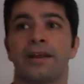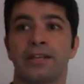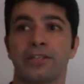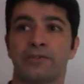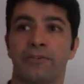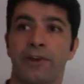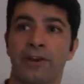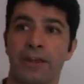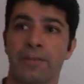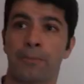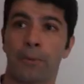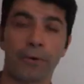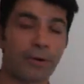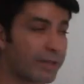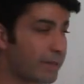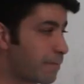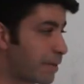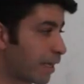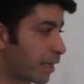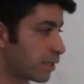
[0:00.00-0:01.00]
That is very
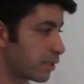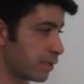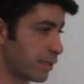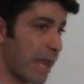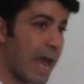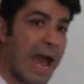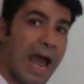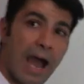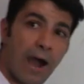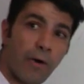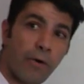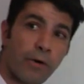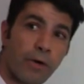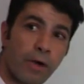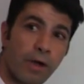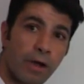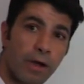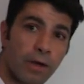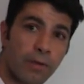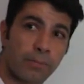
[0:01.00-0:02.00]
important, because now,
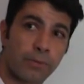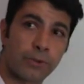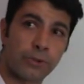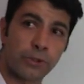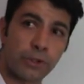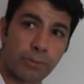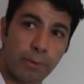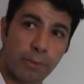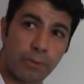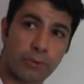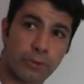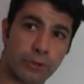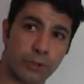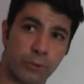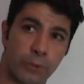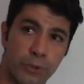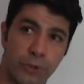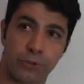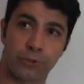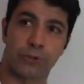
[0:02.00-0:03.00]
presumably, you're
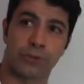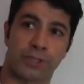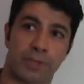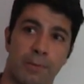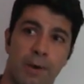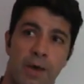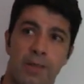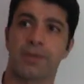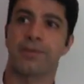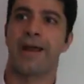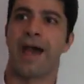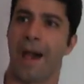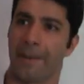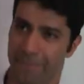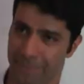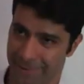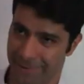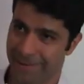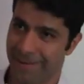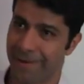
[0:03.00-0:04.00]
switching to some other
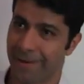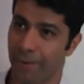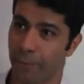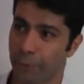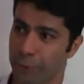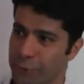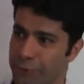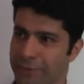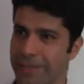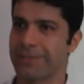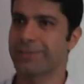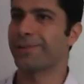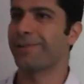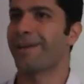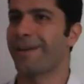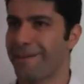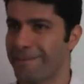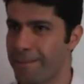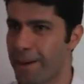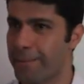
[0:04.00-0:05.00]
app which needs a
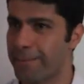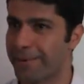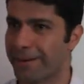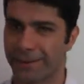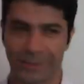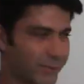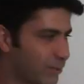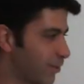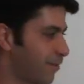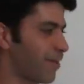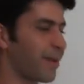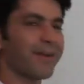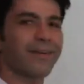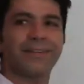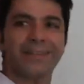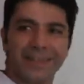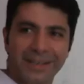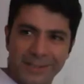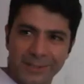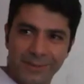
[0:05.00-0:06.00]
lot of memory. Right. So
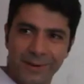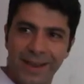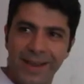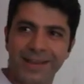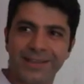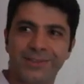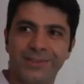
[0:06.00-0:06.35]
there it is, right?